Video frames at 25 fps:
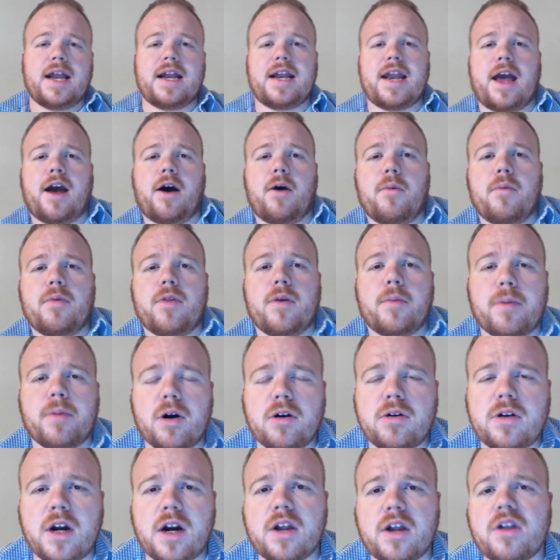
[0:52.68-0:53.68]
Now, the
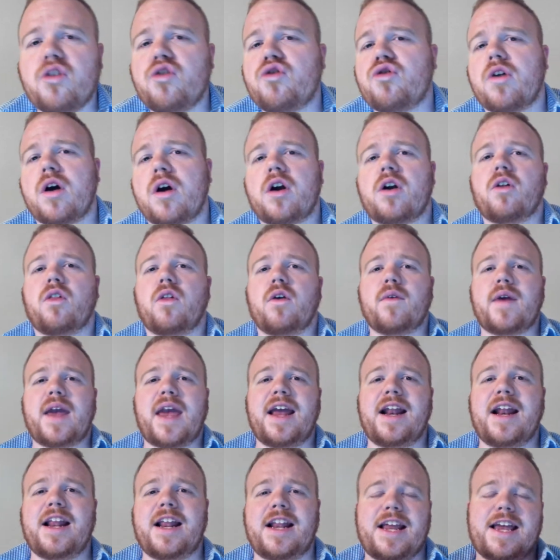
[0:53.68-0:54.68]
proton and neutron are
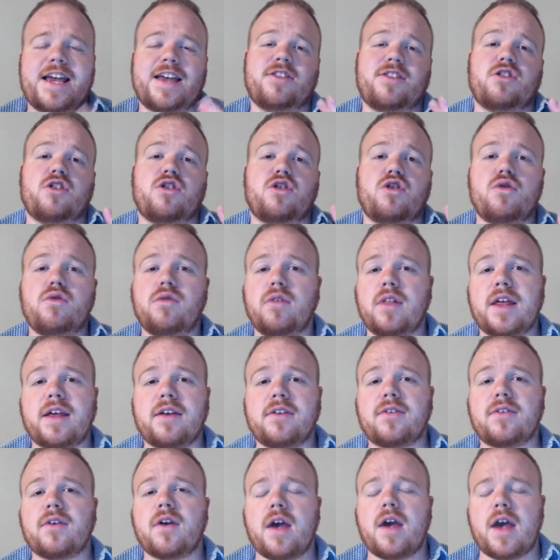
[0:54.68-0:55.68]
located in the
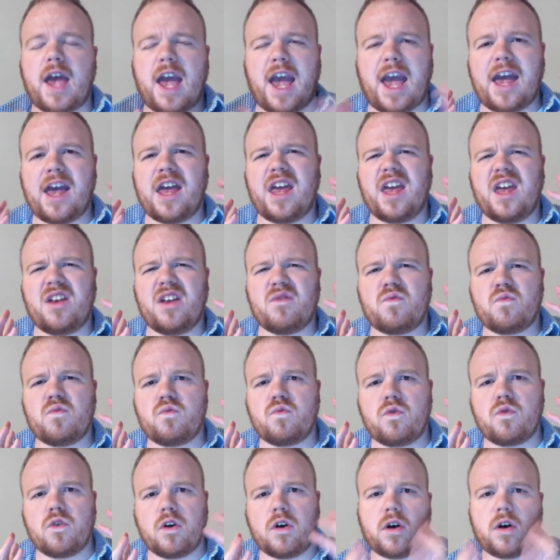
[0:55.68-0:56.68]
nucleus, and
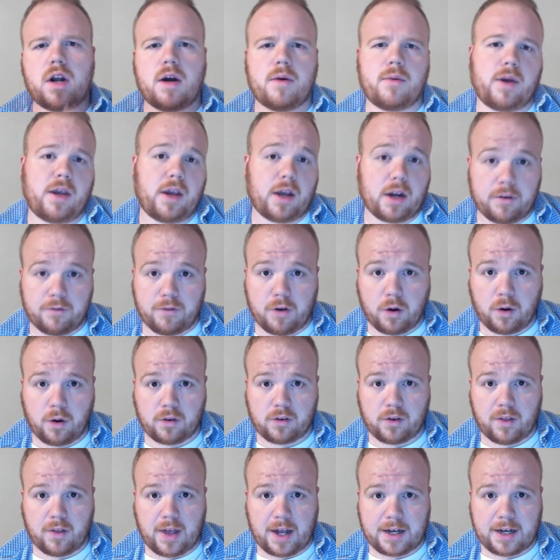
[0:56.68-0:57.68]
we're not really going to
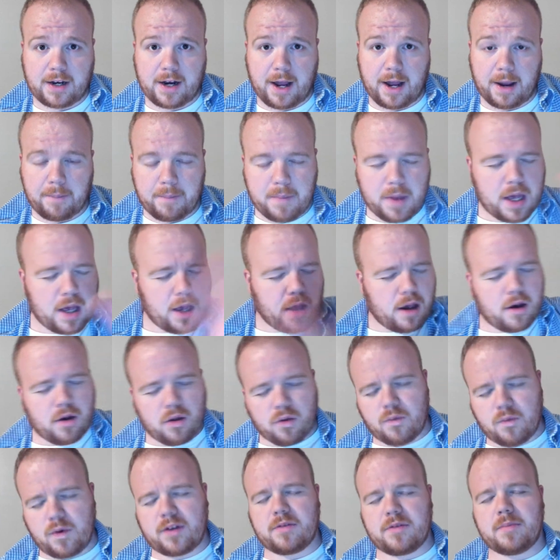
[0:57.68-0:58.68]
focus on that today.
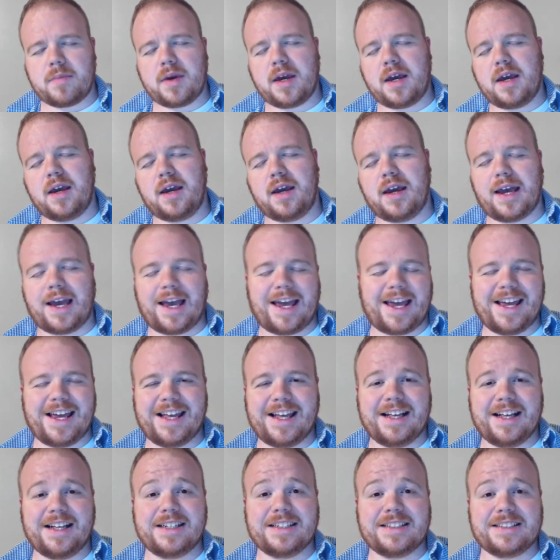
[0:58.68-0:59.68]
Reason being
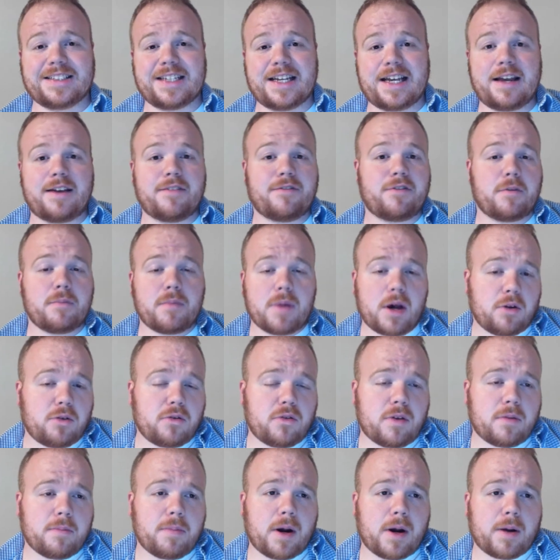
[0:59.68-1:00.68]
is, for
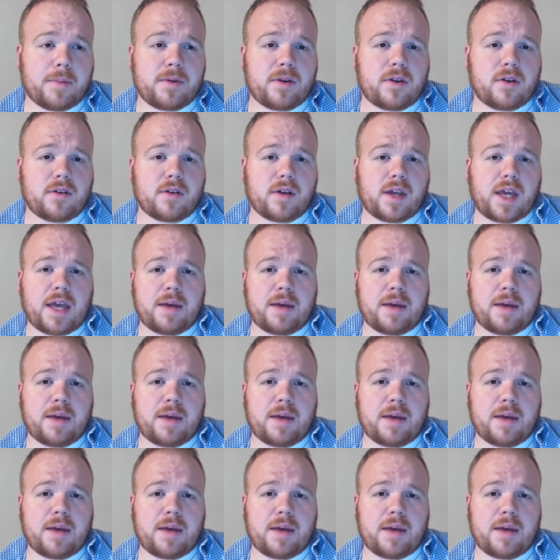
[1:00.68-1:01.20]
most purposes in